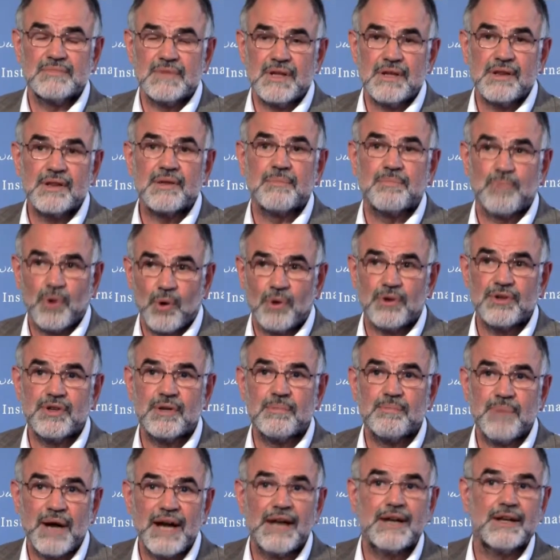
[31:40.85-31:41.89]
supported,
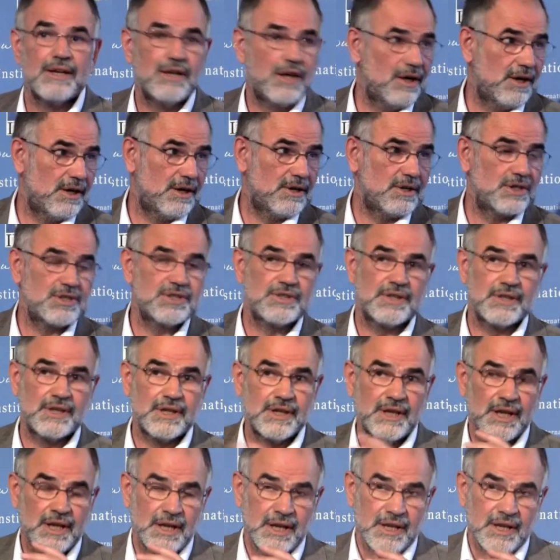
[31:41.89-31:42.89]
by and large, the